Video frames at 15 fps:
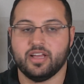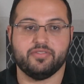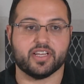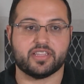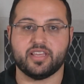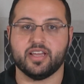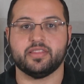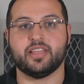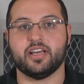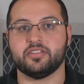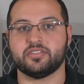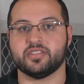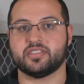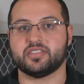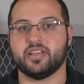have like
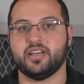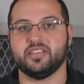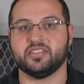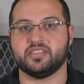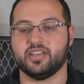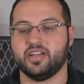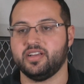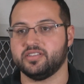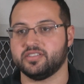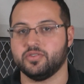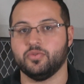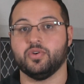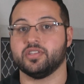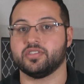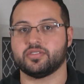10,000 styles of tiles
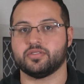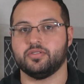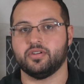in one store.